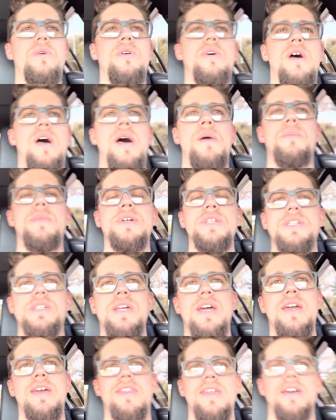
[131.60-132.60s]
I must
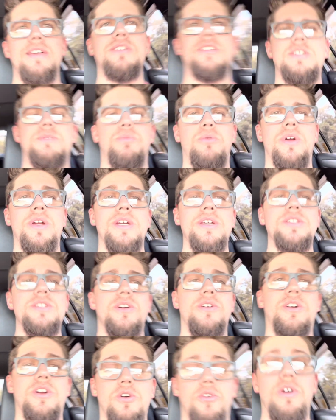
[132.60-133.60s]
say that Springs
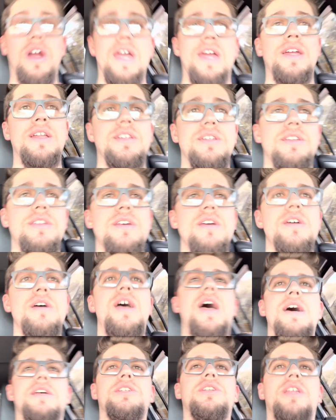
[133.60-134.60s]
are great
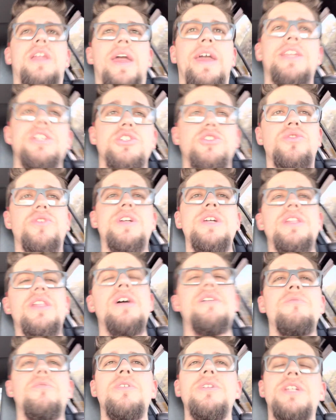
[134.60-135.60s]
as an entry
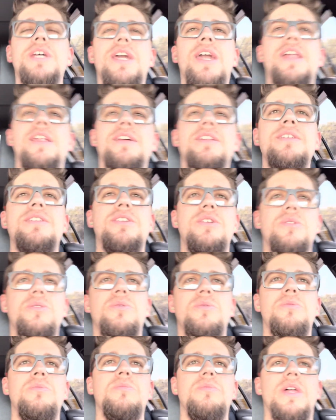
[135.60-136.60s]
level to get into,
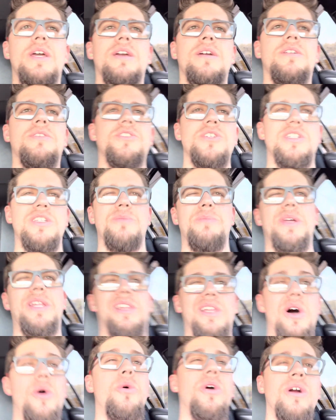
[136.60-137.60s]
like just to be
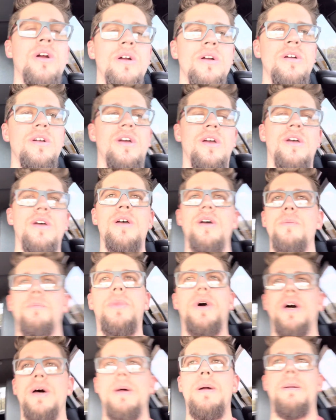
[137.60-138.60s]
lower.
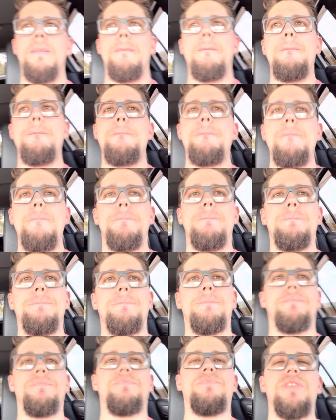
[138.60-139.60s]
But
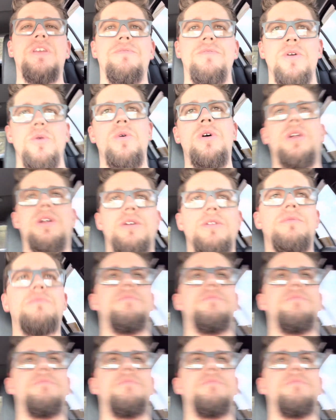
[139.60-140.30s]
if you want to